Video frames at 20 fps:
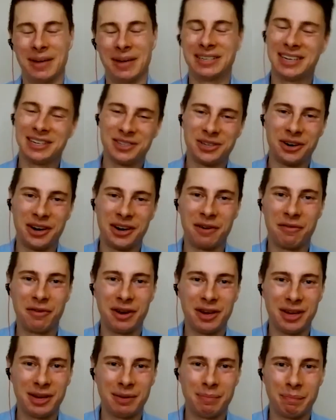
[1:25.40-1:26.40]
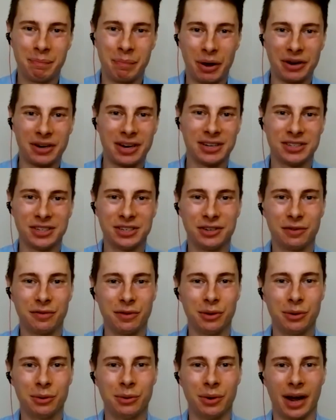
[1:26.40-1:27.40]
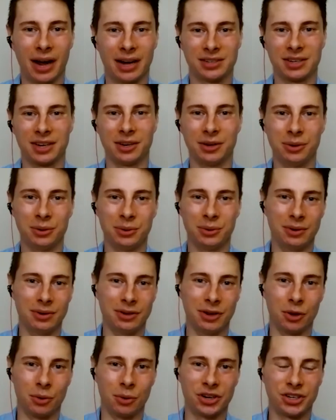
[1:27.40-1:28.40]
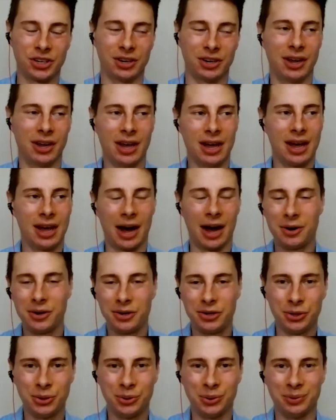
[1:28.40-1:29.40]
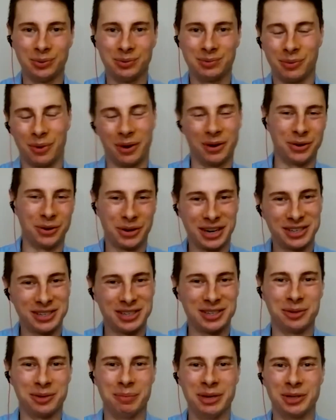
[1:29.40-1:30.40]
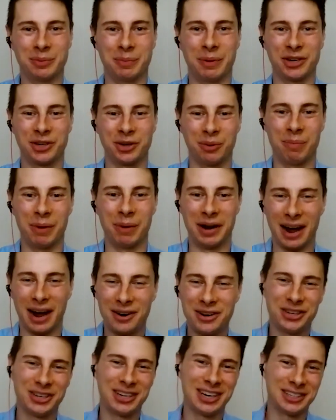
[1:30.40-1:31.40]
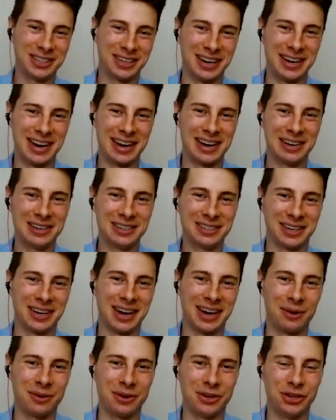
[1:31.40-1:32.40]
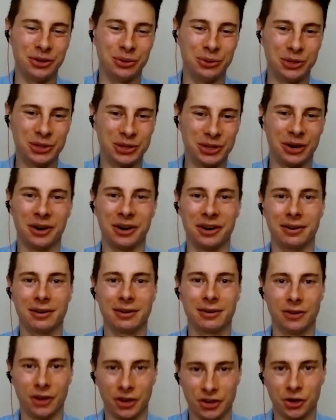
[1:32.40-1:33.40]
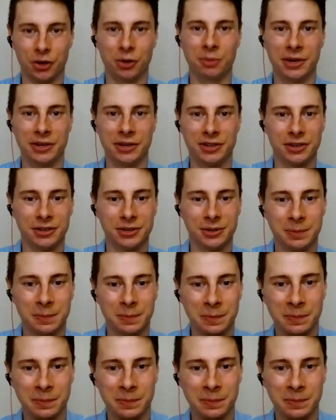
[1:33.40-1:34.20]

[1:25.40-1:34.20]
As I start every podcast interview asking you the question, how did you, well in your case it's a bit special, but how did you get to the Netherlands and how did you start Dutch Home Hunters?